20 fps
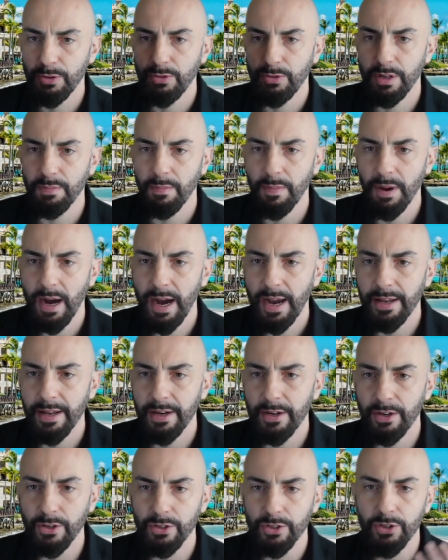between
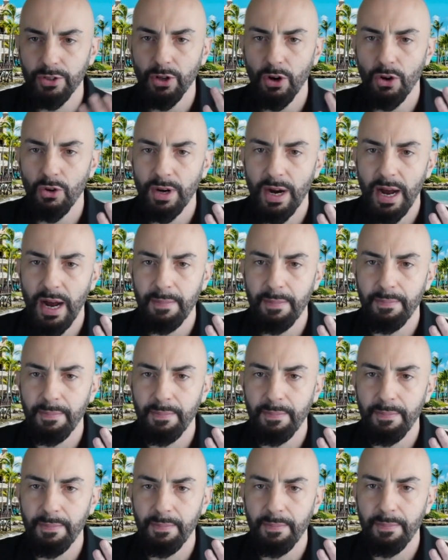miners, node
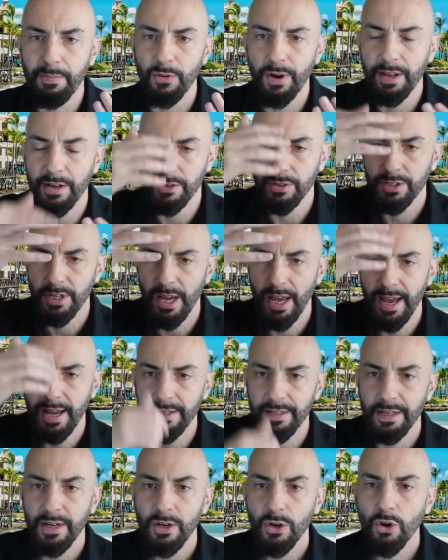operators,
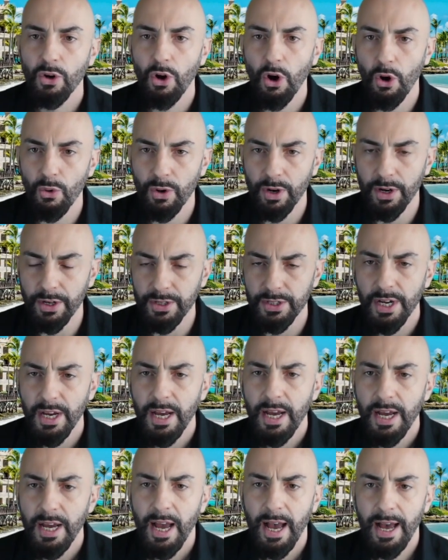and coders.
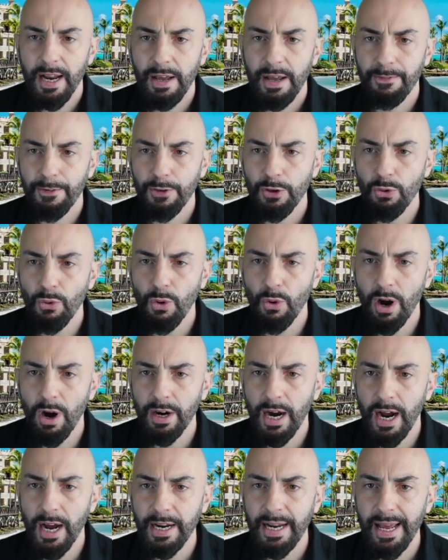And if you
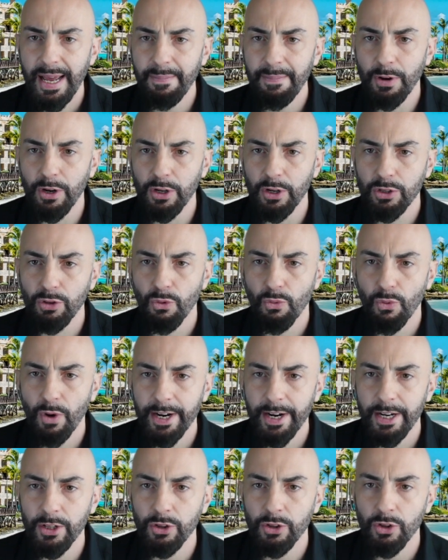are unable to
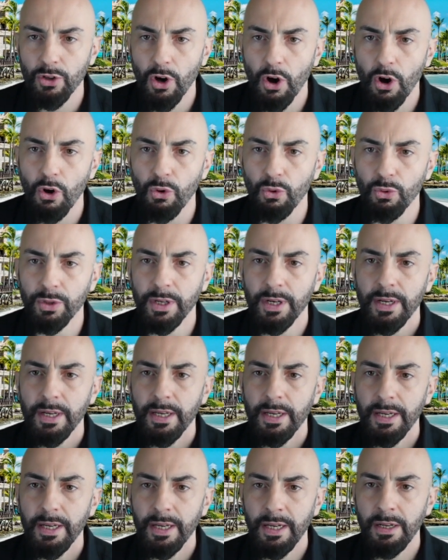run a node
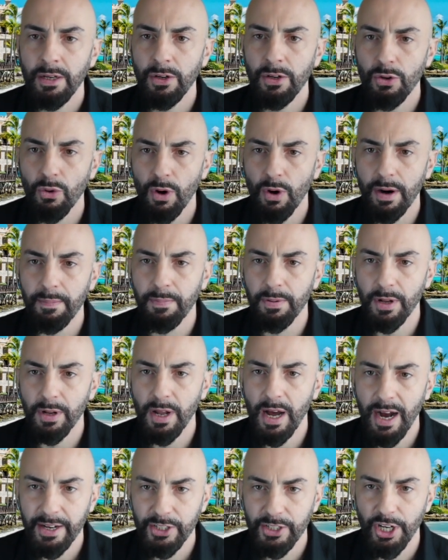in your
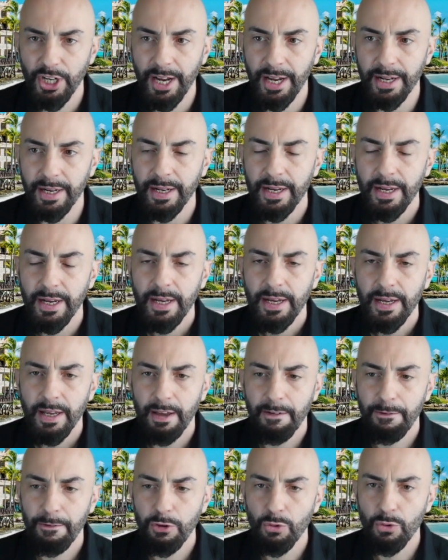blockchain,
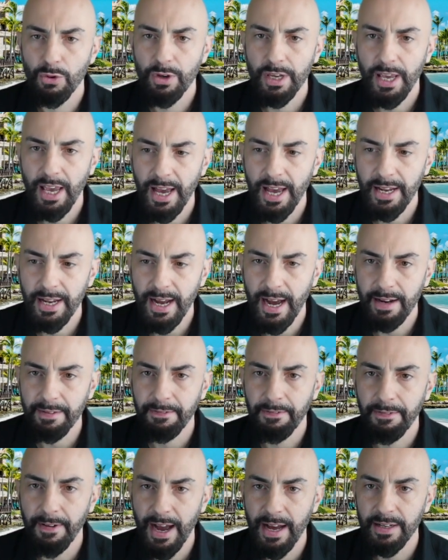if you
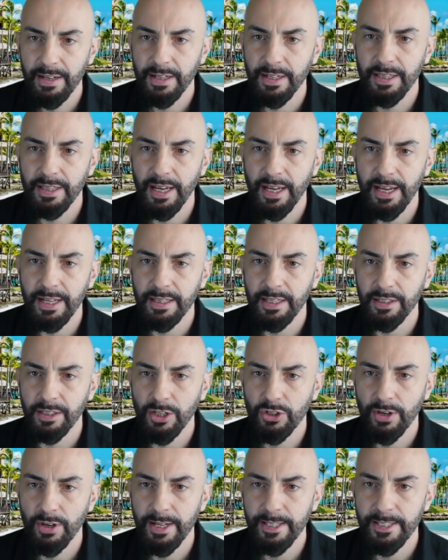cannot validate
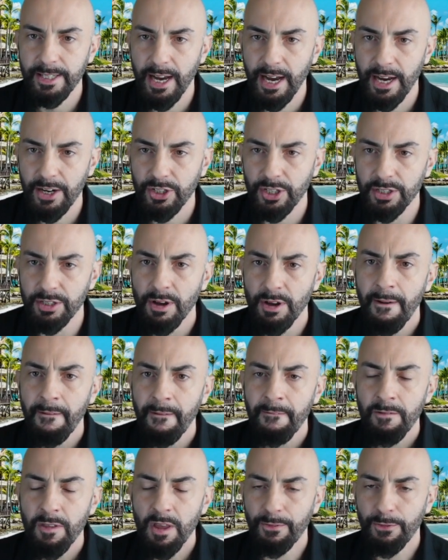the transactions,
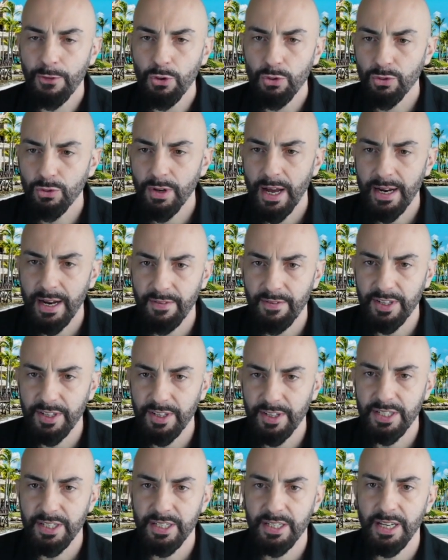if you do not have
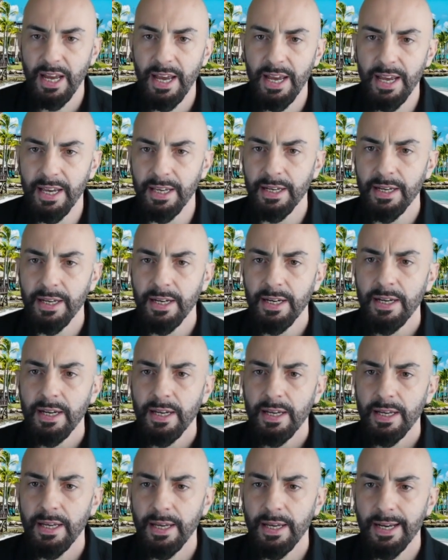a say
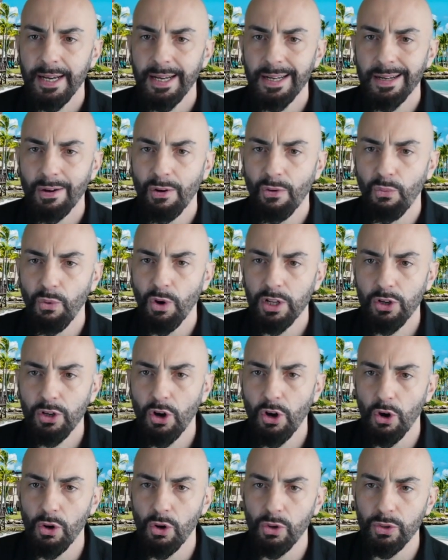in what
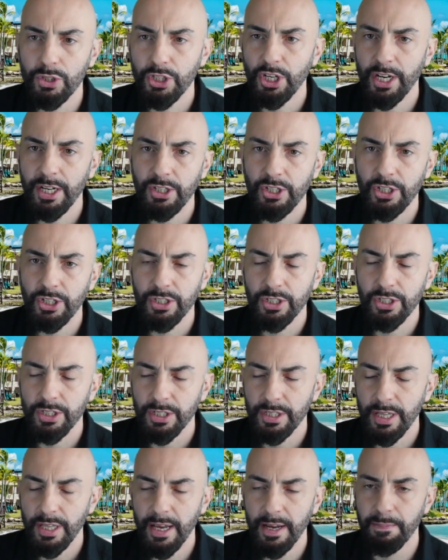code
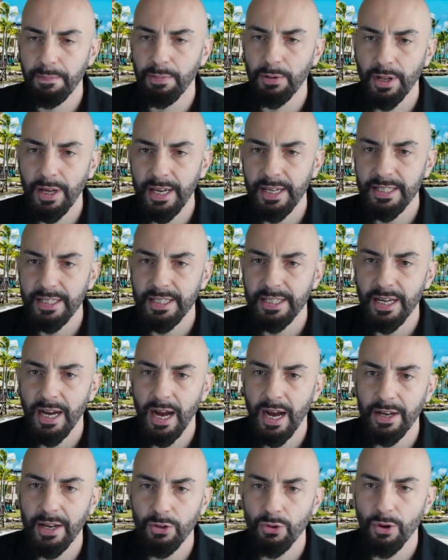changes take place
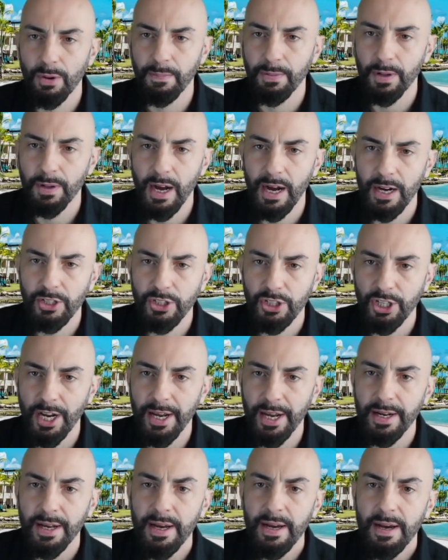on your
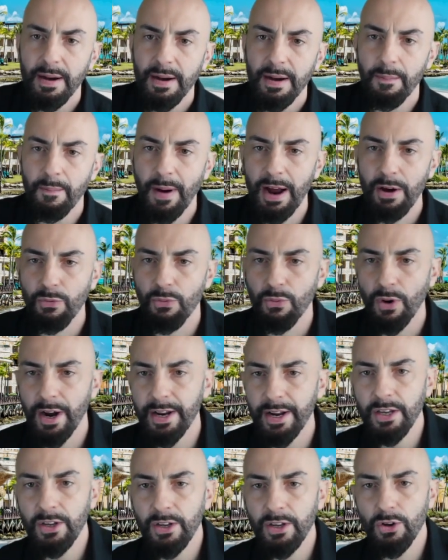blockchain by
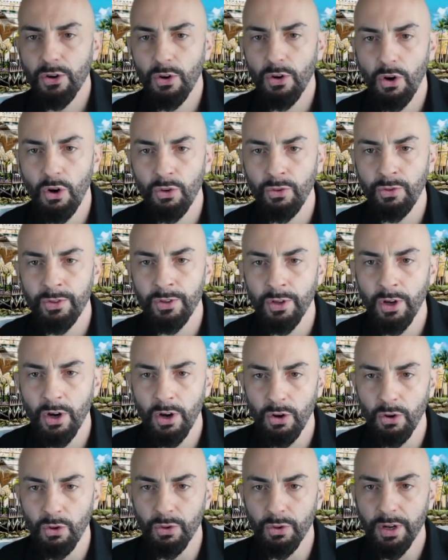running your own
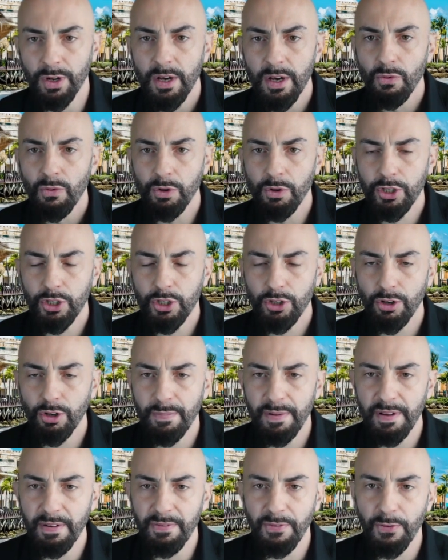node, which
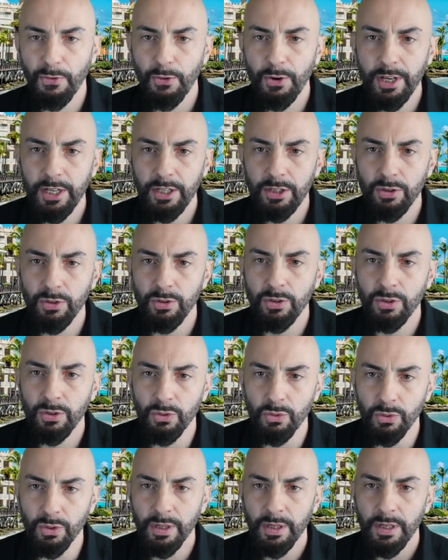should be free to
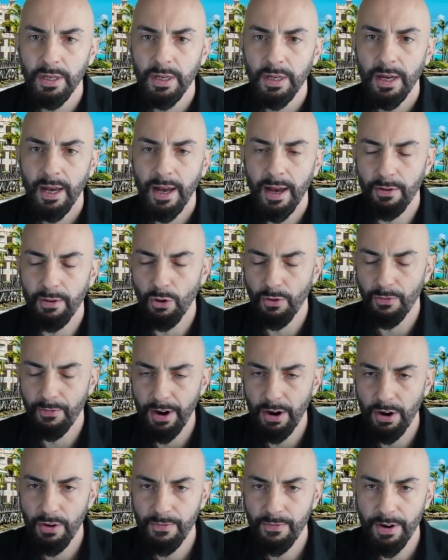do and or
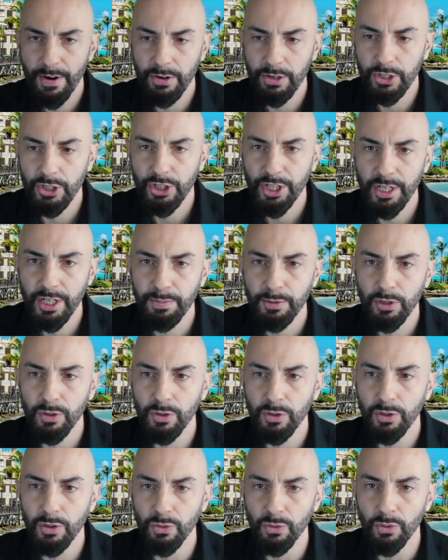very, very cheap
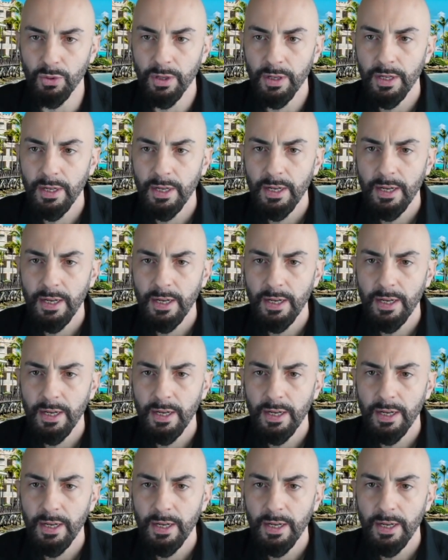to do,